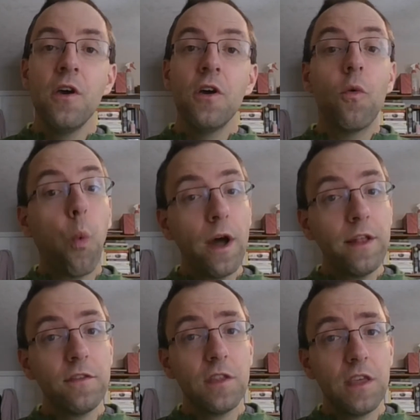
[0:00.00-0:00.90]

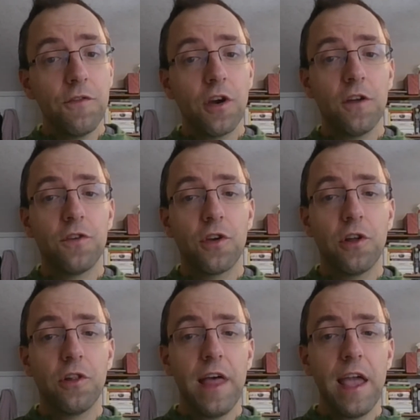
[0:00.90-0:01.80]
Once the gift cards are
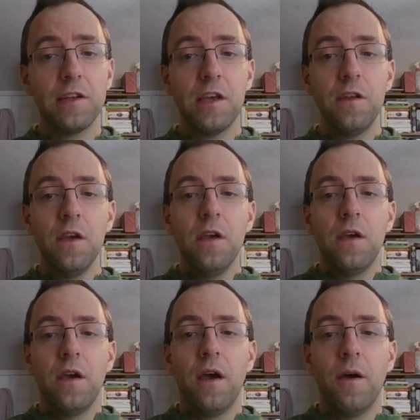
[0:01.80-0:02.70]
collected,
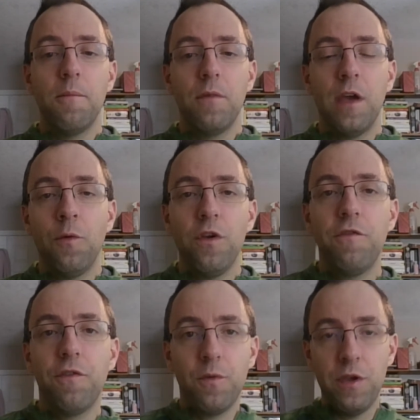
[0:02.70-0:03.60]
and
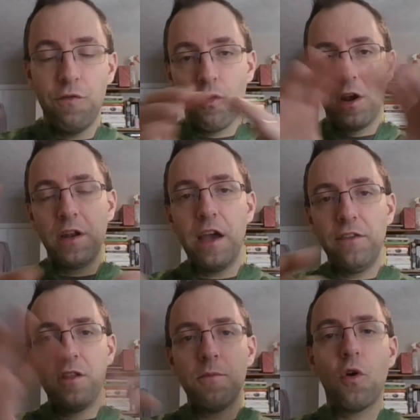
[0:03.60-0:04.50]
we've
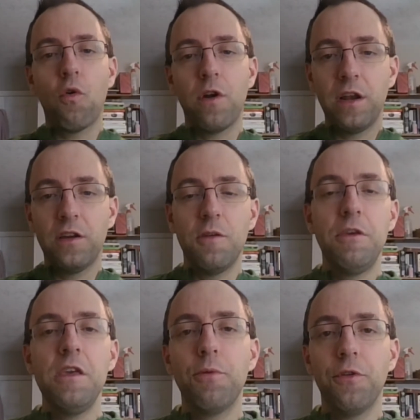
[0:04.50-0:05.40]
organized them according to the
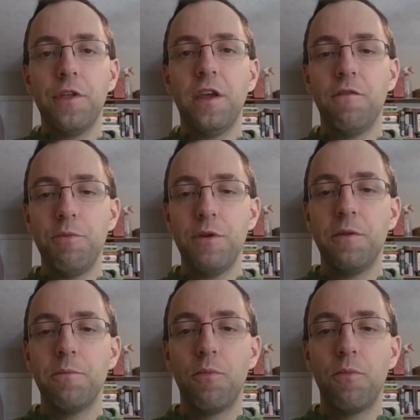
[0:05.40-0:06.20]
people that have been,